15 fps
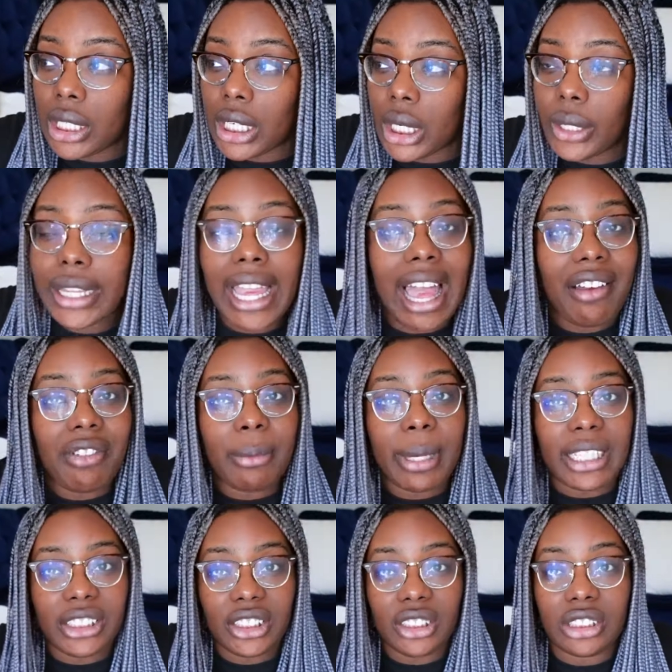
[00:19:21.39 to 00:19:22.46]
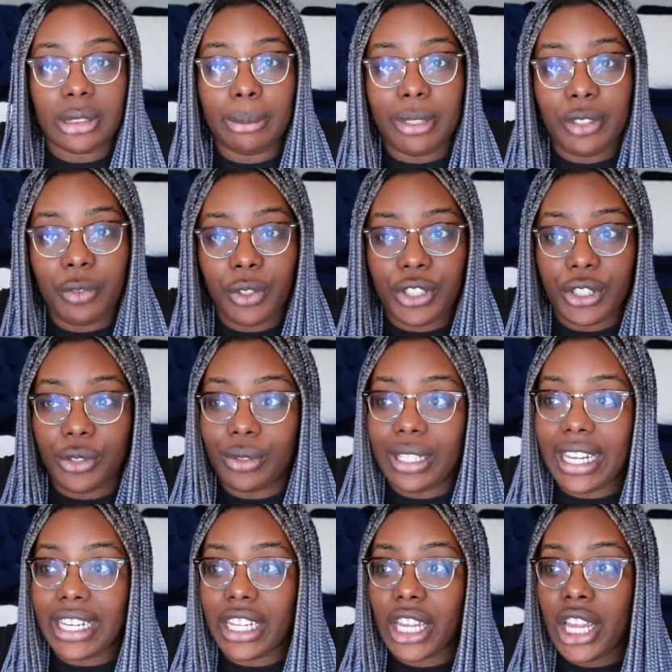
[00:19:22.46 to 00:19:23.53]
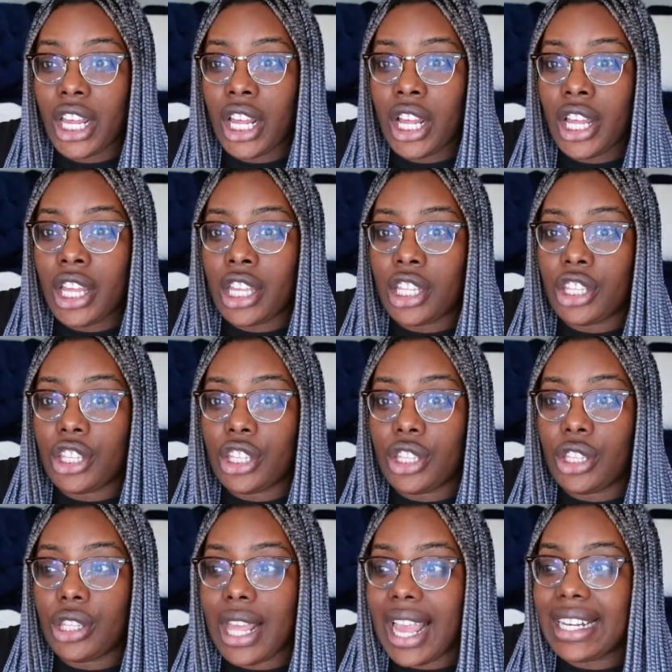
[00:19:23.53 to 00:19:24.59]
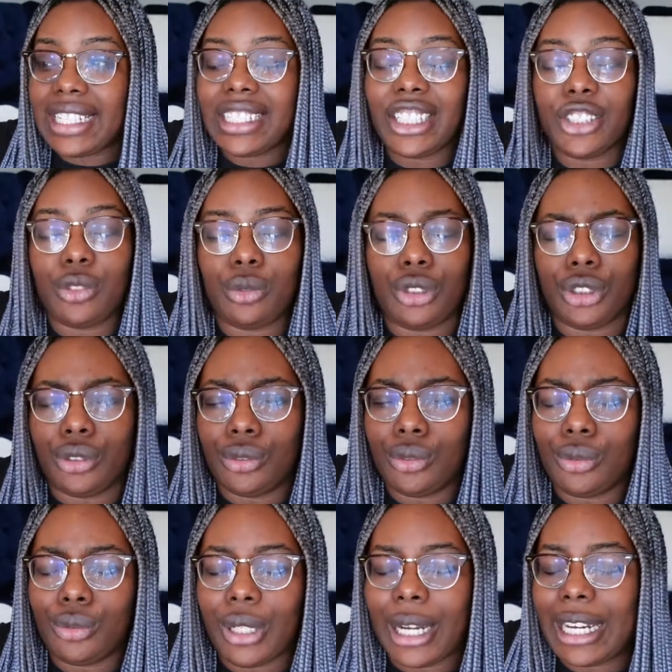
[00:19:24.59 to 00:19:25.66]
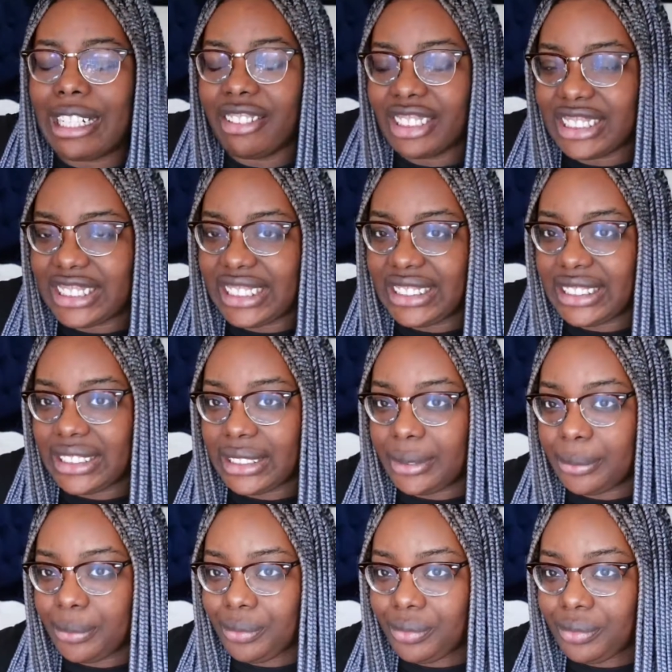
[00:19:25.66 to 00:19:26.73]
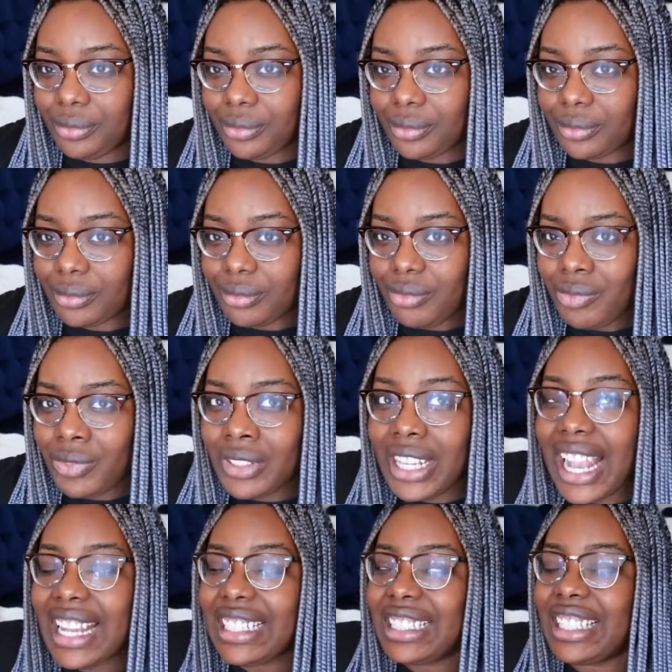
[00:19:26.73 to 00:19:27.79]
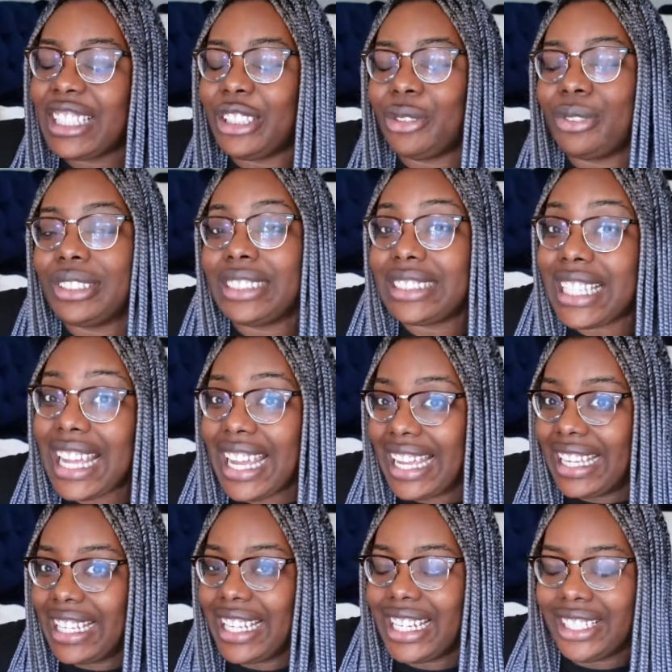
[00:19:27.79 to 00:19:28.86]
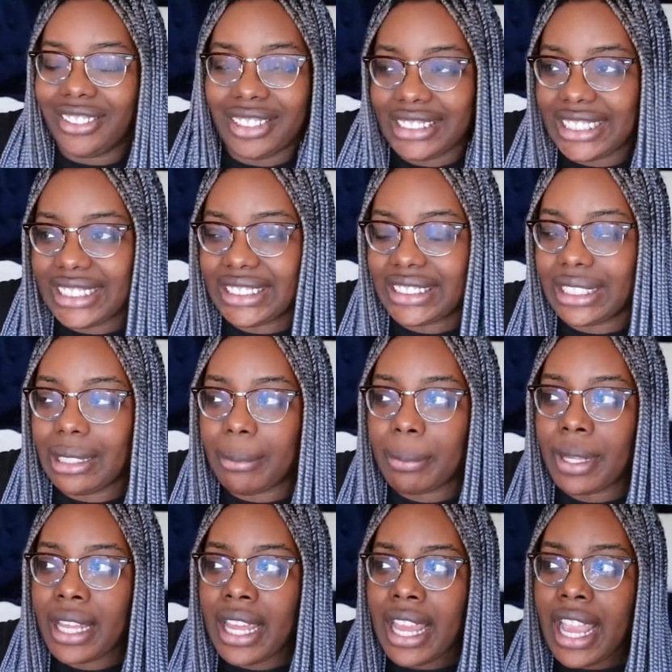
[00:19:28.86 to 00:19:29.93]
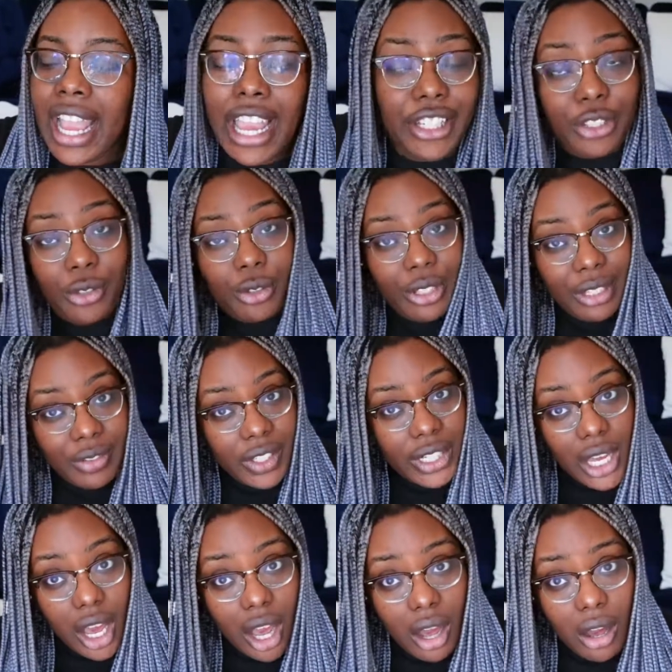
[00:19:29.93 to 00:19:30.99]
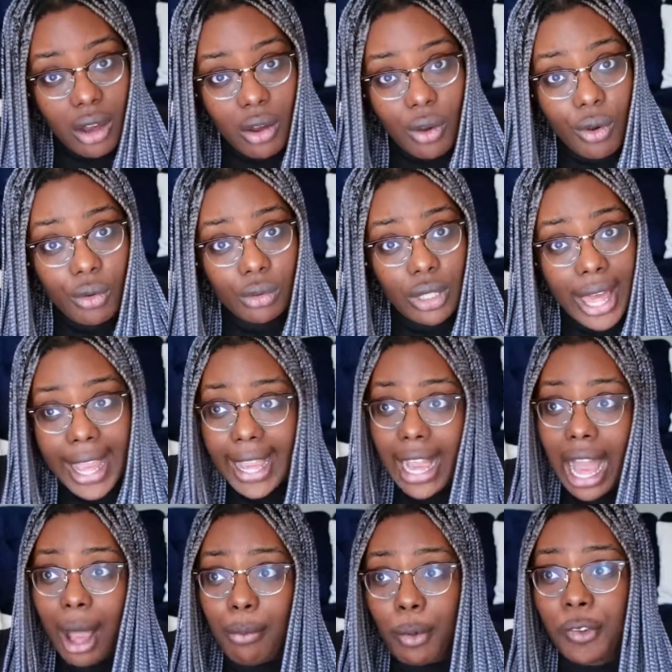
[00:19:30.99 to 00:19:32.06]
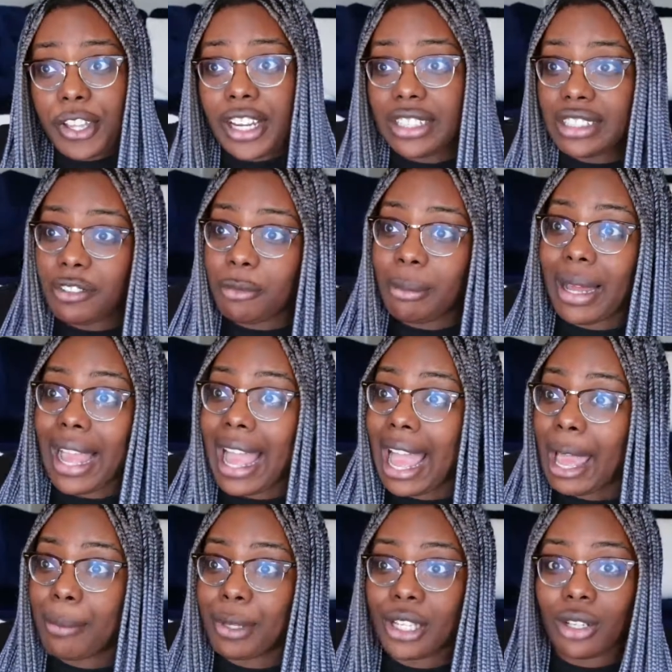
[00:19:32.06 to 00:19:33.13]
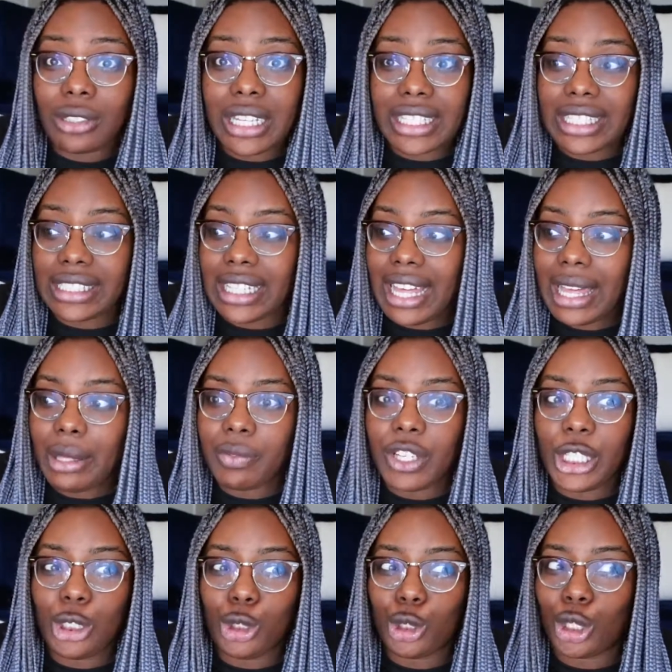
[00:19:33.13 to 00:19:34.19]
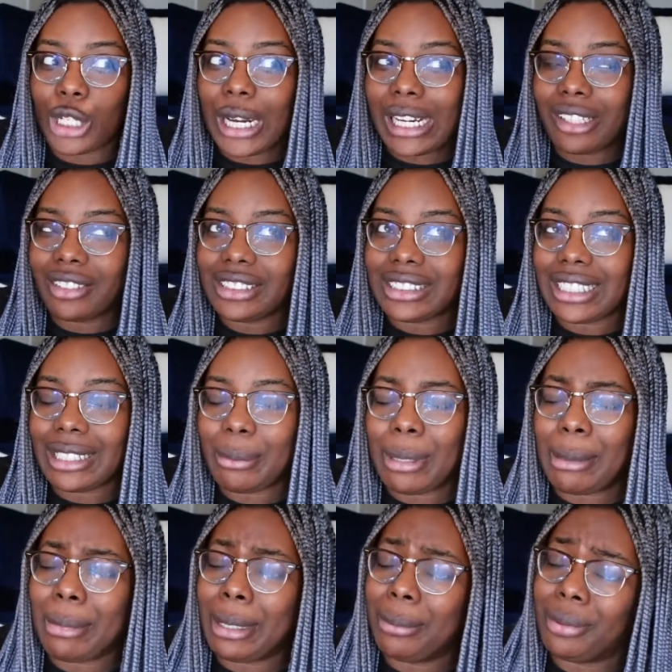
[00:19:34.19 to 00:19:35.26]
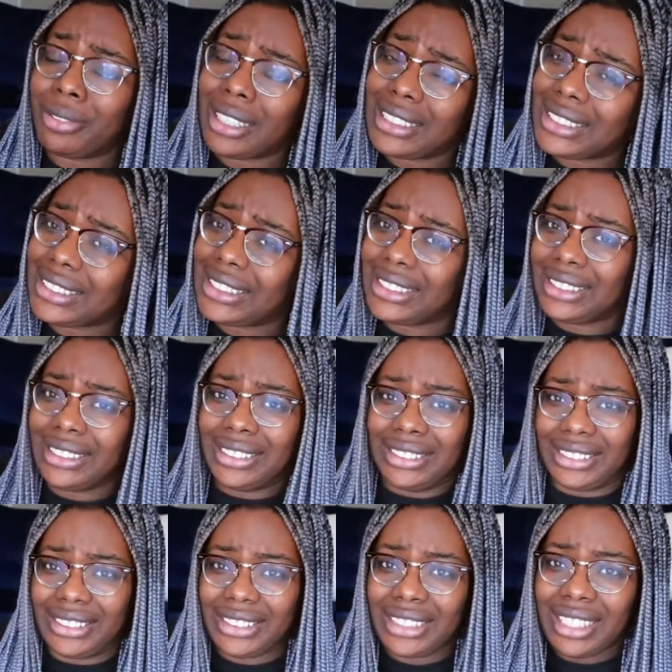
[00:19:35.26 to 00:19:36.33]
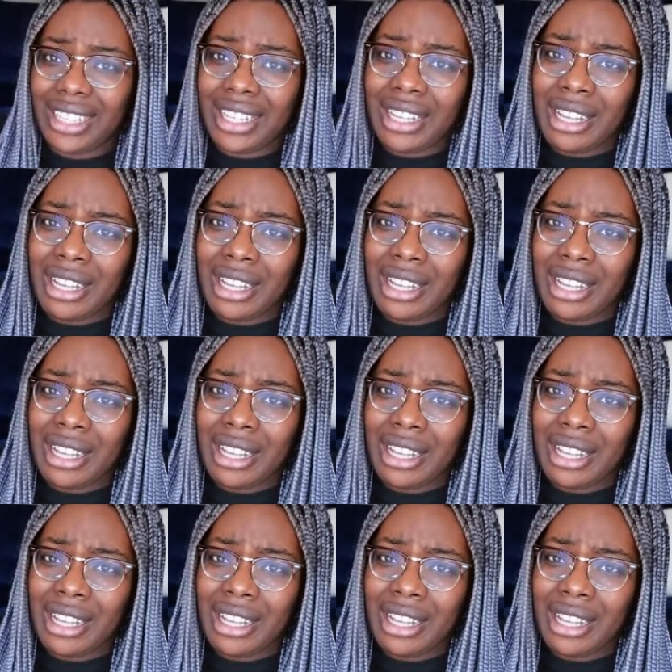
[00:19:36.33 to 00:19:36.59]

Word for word: or they have imaginary beef with you. Like, anything you do irritates them. Anything you say irritates them, and you don't even know. Like, I'm over here living my happy-go-lucky life, and you're irritated by my presence.